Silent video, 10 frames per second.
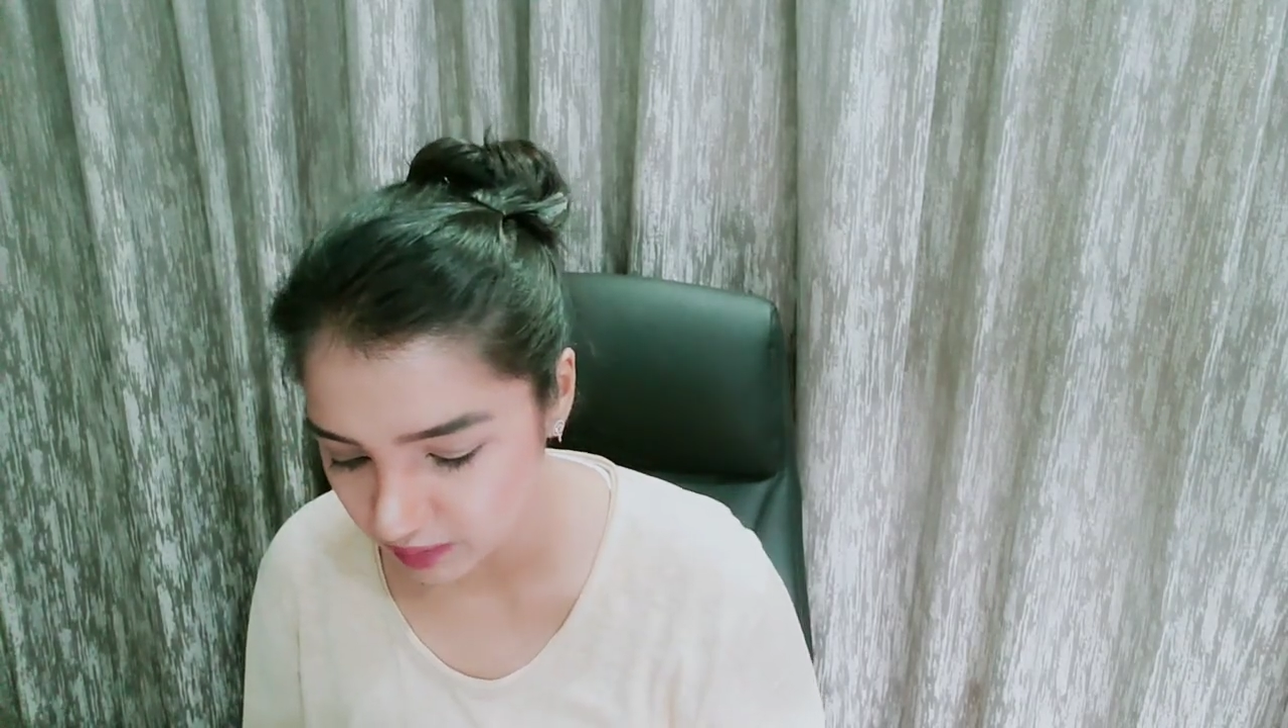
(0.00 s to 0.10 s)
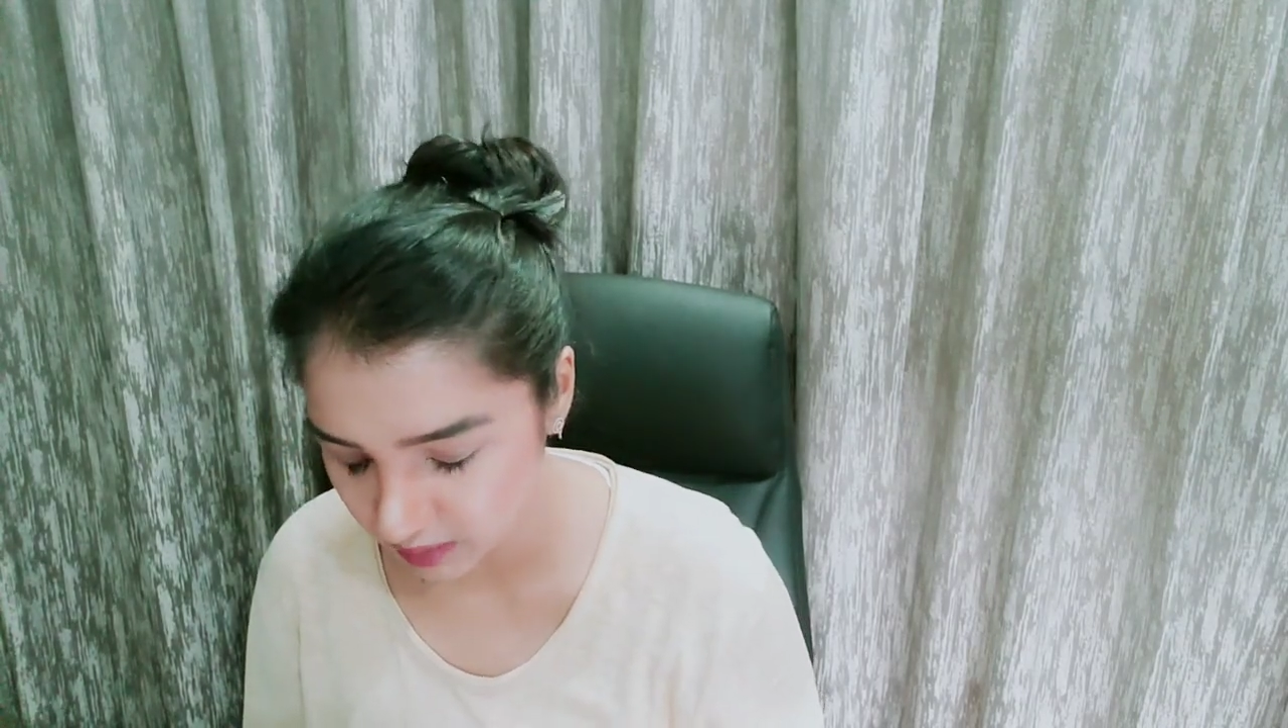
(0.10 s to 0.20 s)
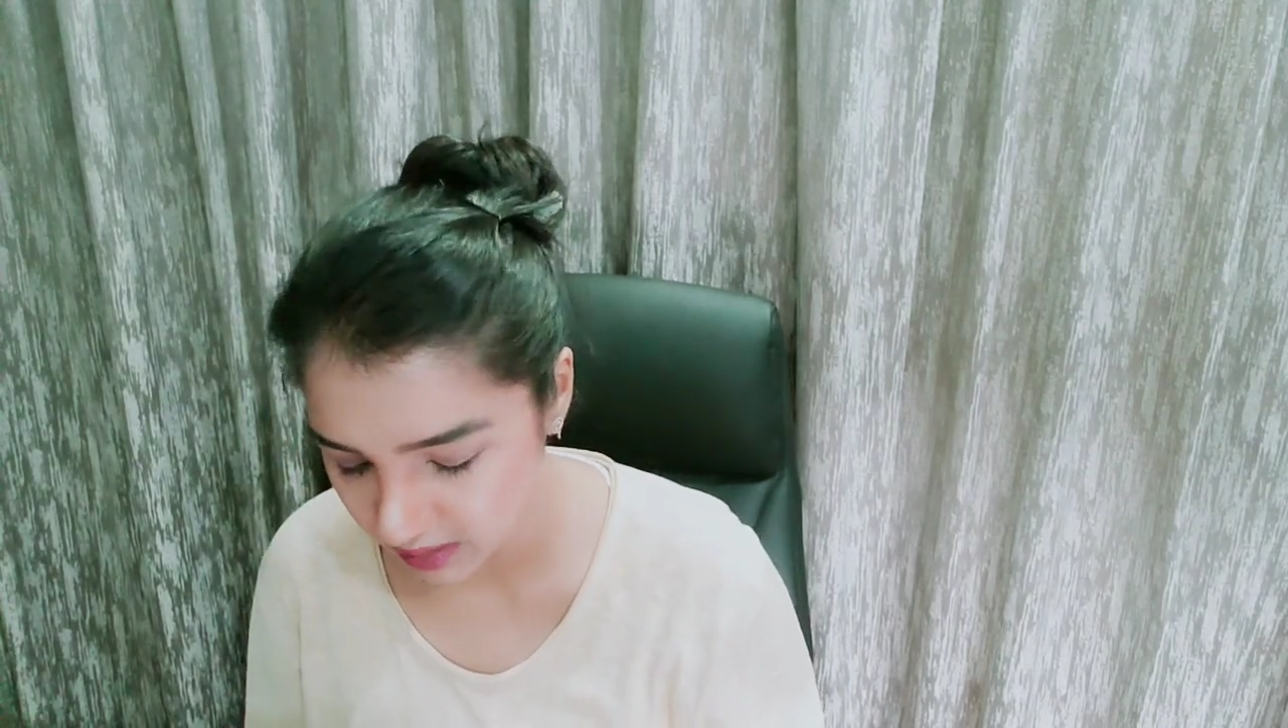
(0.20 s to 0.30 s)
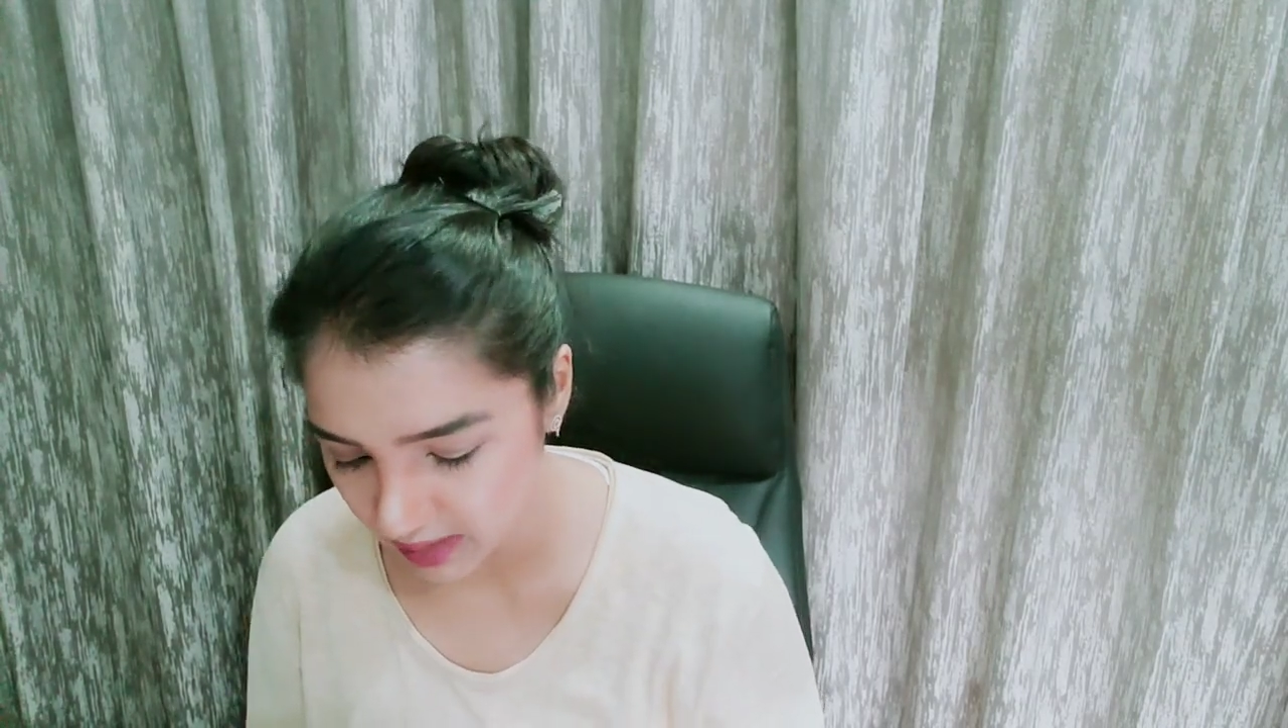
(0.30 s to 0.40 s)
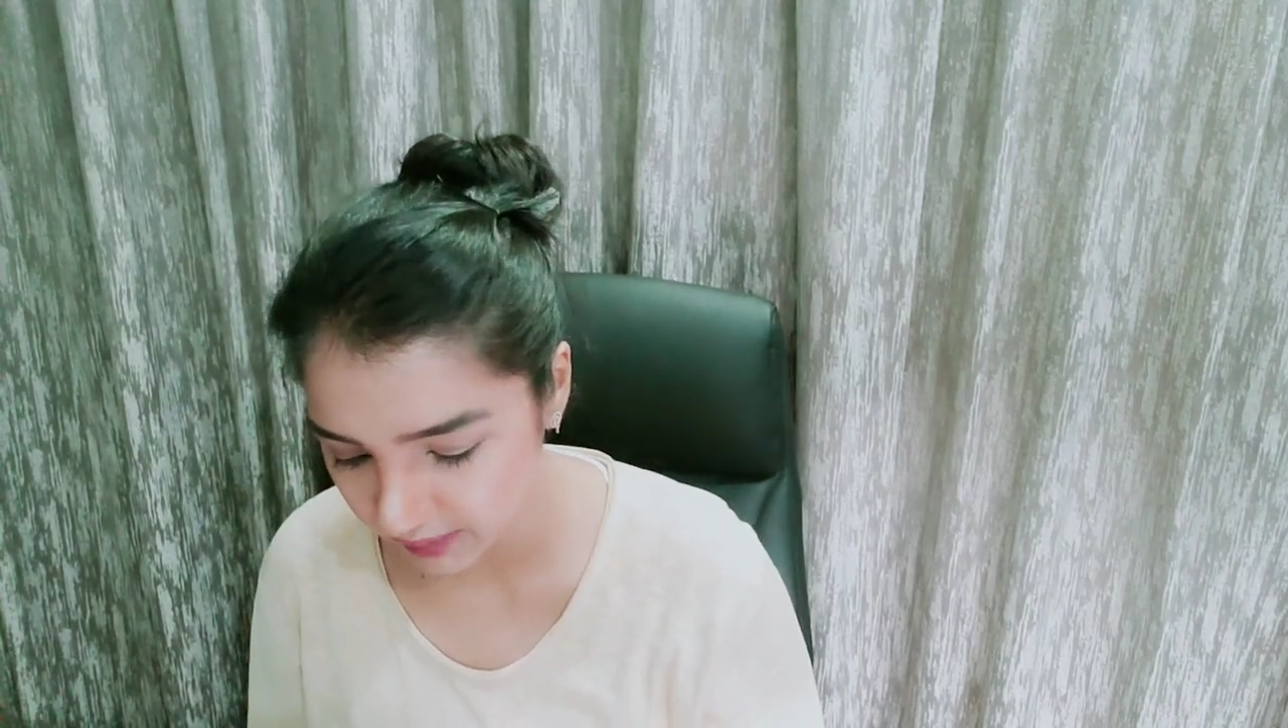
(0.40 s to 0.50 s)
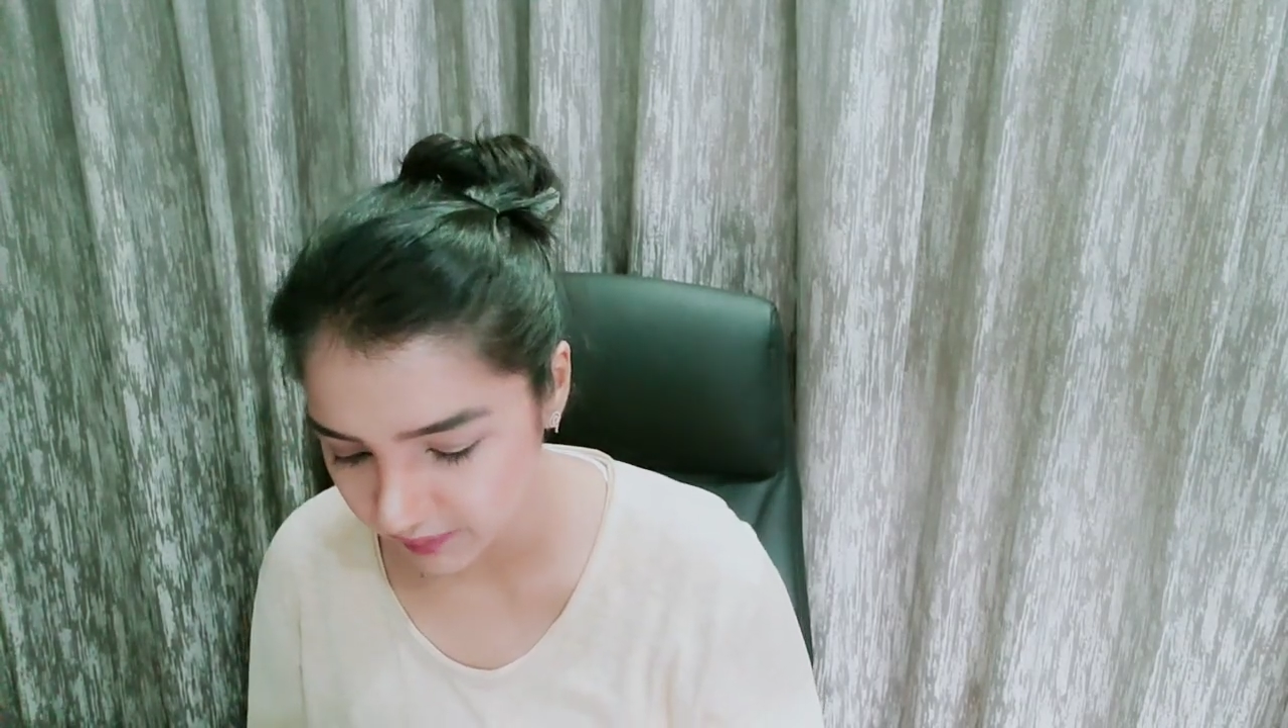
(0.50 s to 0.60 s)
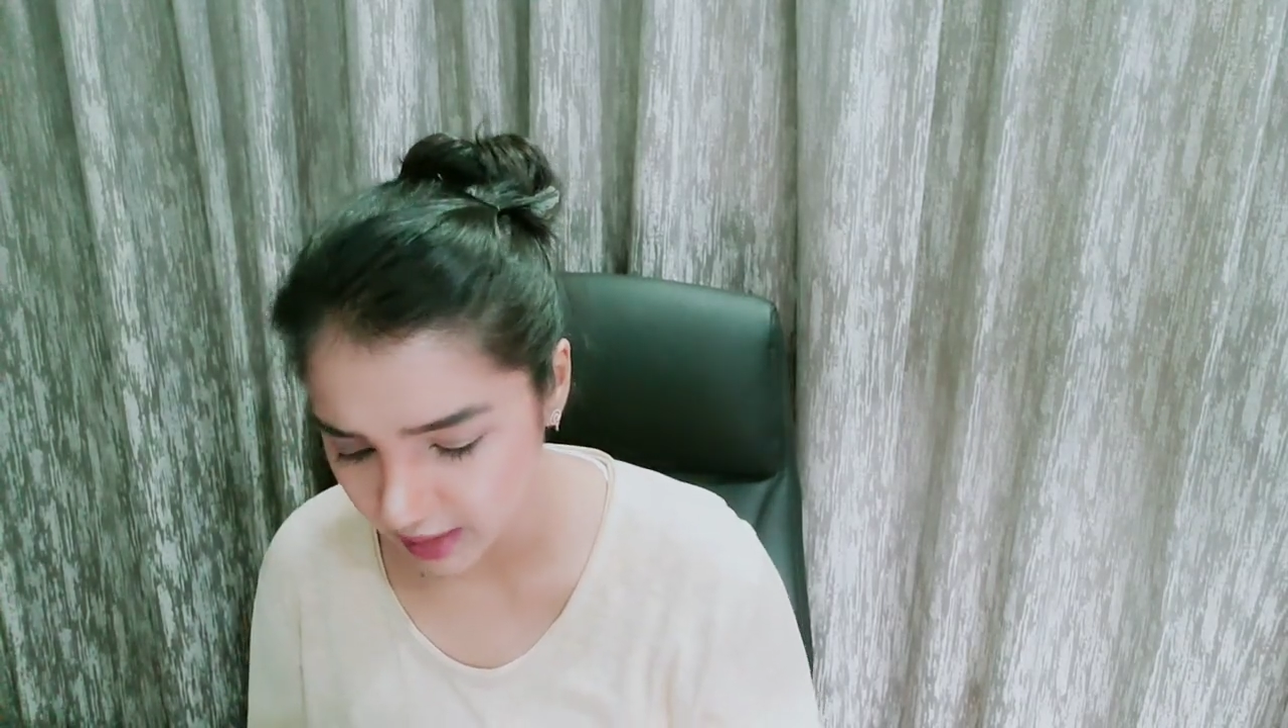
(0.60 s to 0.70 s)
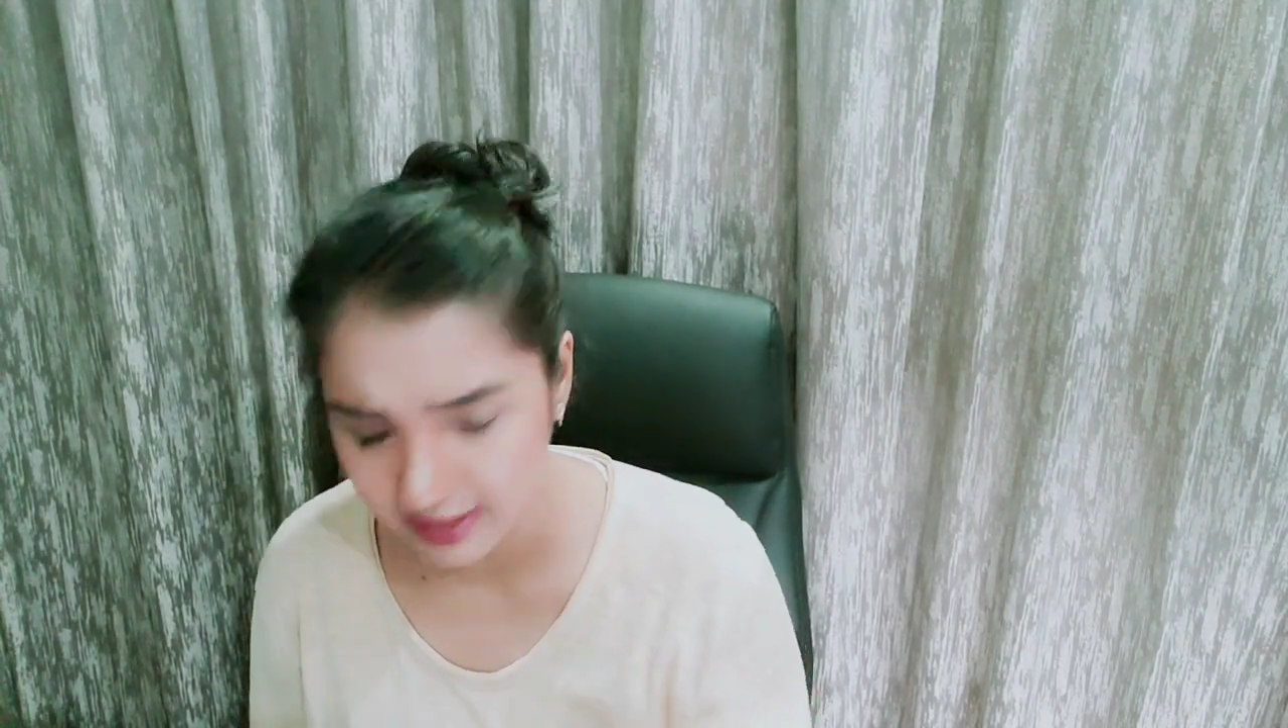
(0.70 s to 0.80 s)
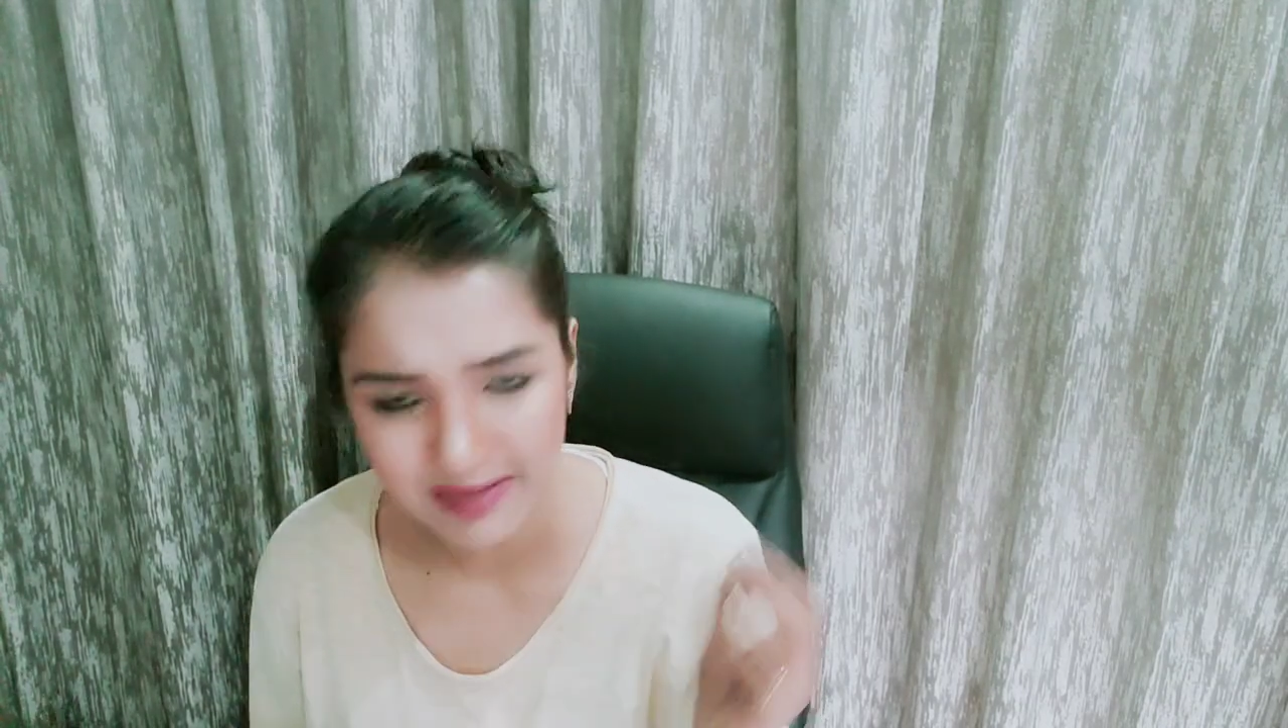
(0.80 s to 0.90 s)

but yeah it